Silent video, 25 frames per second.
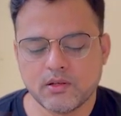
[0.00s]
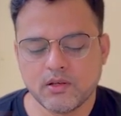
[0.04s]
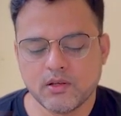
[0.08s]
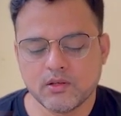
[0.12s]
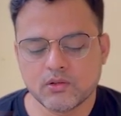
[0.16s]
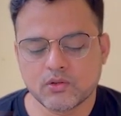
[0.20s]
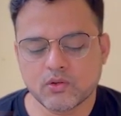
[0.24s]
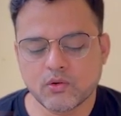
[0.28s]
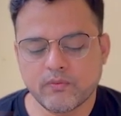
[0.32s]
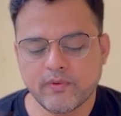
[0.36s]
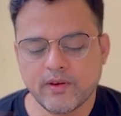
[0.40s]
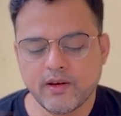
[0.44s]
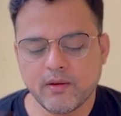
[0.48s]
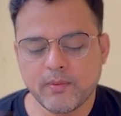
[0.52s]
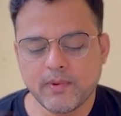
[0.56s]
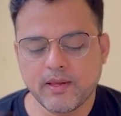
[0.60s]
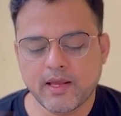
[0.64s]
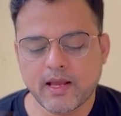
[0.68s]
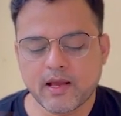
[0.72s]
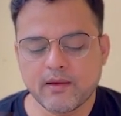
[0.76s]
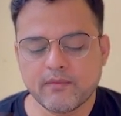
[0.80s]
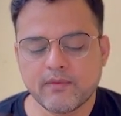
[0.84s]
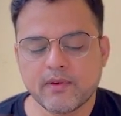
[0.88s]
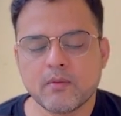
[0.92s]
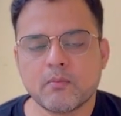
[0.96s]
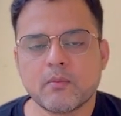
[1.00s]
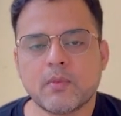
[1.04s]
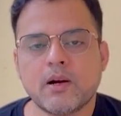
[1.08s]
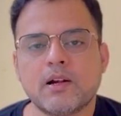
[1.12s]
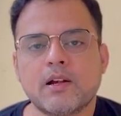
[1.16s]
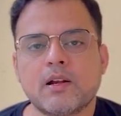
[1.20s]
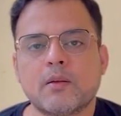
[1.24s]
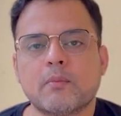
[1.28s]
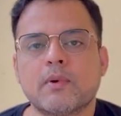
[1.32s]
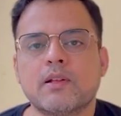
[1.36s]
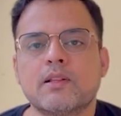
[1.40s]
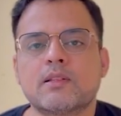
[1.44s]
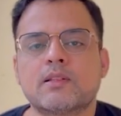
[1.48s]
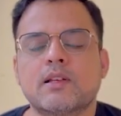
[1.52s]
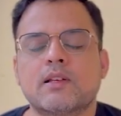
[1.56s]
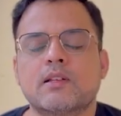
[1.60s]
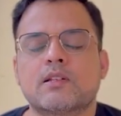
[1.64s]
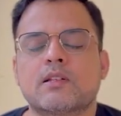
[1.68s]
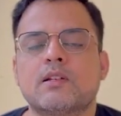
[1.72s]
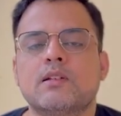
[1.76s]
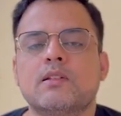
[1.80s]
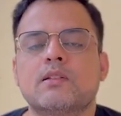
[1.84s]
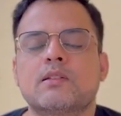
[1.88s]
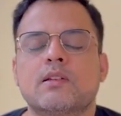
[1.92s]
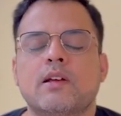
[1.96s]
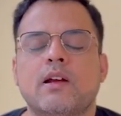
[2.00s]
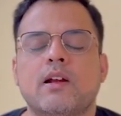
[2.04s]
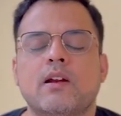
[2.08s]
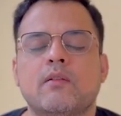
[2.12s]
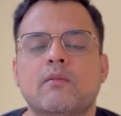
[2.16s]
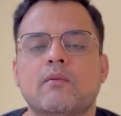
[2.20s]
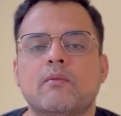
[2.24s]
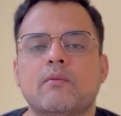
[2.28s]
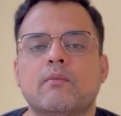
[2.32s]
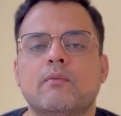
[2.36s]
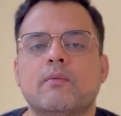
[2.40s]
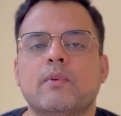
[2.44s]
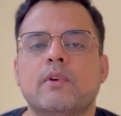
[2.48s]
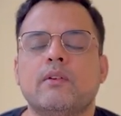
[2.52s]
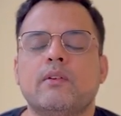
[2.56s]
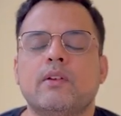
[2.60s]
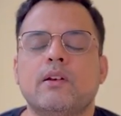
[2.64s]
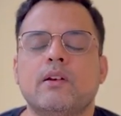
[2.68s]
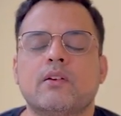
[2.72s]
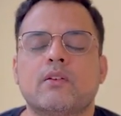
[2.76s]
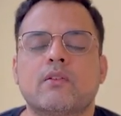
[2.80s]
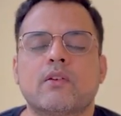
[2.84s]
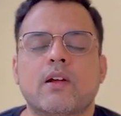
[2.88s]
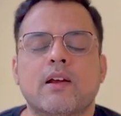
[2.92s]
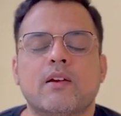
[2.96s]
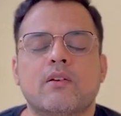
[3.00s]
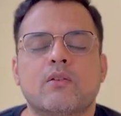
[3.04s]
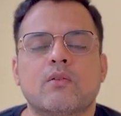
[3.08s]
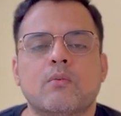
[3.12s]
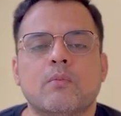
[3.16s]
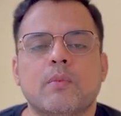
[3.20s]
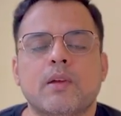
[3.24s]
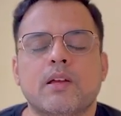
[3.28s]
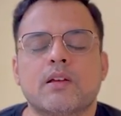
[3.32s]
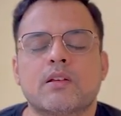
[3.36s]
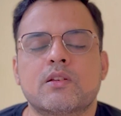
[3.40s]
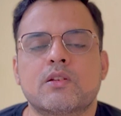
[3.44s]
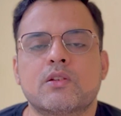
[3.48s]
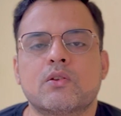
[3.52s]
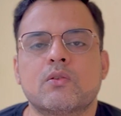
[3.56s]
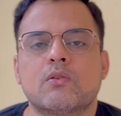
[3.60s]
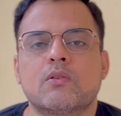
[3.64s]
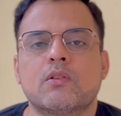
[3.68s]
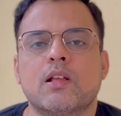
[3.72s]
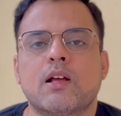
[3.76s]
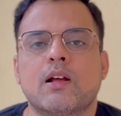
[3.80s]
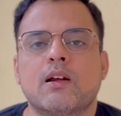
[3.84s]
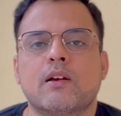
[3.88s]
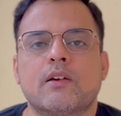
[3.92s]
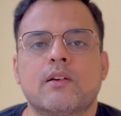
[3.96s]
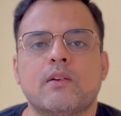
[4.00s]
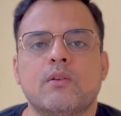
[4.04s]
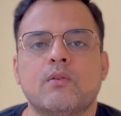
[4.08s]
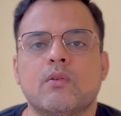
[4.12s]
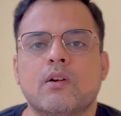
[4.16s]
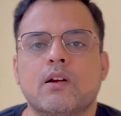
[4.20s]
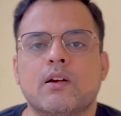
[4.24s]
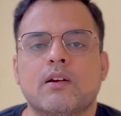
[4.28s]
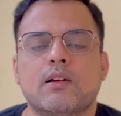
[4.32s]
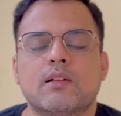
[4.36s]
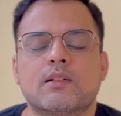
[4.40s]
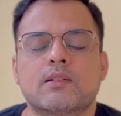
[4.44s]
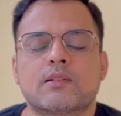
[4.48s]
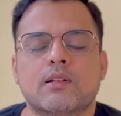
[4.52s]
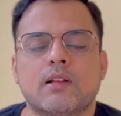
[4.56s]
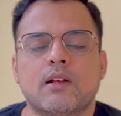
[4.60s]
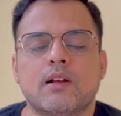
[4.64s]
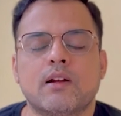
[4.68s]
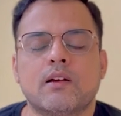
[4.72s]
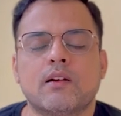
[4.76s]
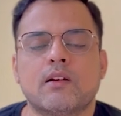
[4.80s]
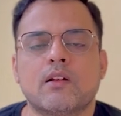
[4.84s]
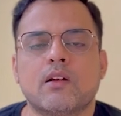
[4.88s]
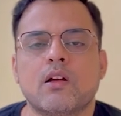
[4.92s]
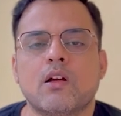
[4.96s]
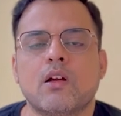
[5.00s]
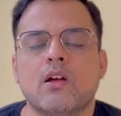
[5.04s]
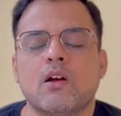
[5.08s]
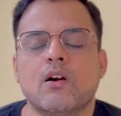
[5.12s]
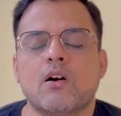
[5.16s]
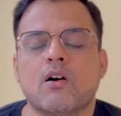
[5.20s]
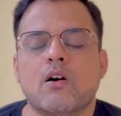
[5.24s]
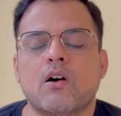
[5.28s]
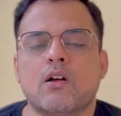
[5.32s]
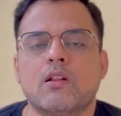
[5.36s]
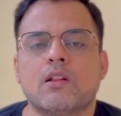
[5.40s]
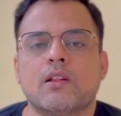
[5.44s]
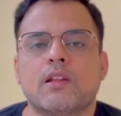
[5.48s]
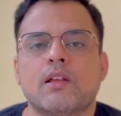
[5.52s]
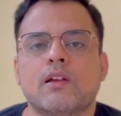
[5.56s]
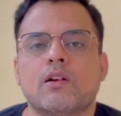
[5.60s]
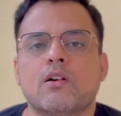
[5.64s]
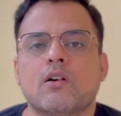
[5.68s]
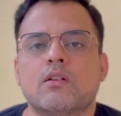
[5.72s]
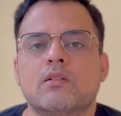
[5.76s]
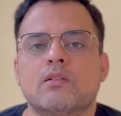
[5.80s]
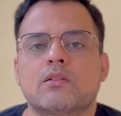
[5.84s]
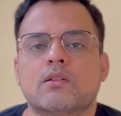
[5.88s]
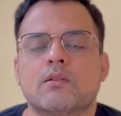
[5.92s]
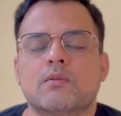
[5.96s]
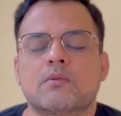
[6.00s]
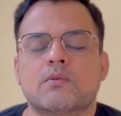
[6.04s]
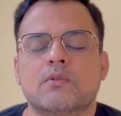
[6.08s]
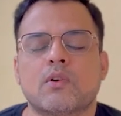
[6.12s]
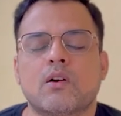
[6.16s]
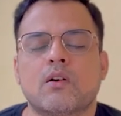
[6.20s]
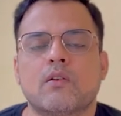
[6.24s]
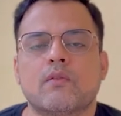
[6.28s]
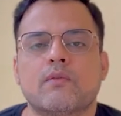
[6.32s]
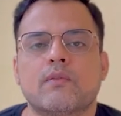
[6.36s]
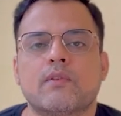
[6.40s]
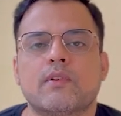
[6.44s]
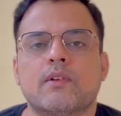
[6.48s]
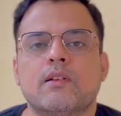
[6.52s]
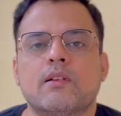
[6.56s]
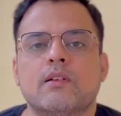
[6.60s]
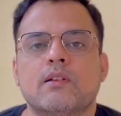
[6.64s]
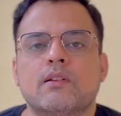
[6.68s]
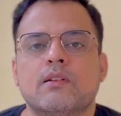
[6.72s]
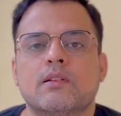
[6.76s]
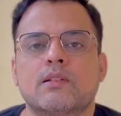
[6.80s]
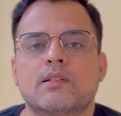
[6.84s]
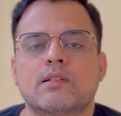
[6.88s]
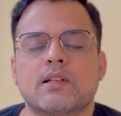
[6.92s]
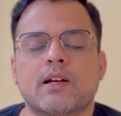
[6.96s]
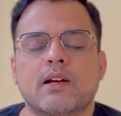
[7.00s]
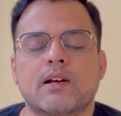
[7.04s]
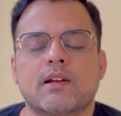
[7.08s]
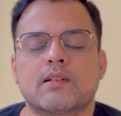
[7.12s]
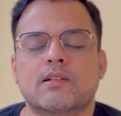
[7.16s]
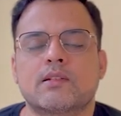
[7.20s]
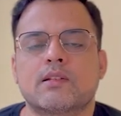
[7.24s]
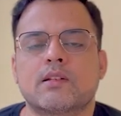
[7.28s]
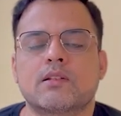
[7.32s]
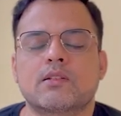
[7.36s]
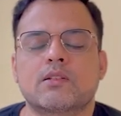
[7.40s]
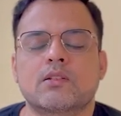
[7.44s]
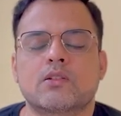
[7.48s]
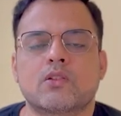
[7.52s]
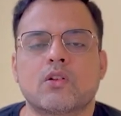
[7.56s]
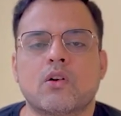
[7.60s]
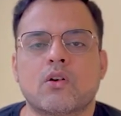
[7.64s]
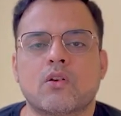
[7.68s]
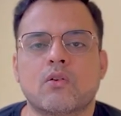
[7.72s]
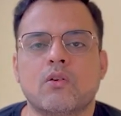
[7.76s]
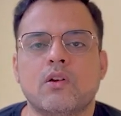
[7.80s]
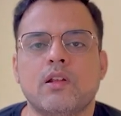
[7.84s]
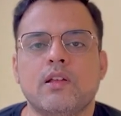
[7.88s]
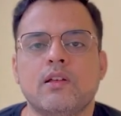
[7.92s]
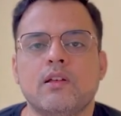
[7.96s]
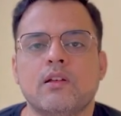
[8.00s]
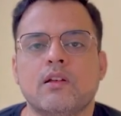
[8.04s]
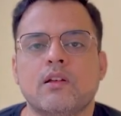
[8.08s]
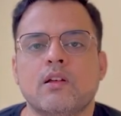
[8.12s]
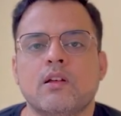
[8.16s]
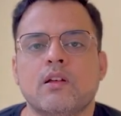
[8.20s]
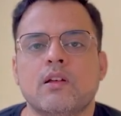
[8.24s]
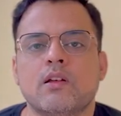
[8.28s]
So we'll be having multiple sessions, and we will try to make sure that you understand all the concepts of statistics thoroughly.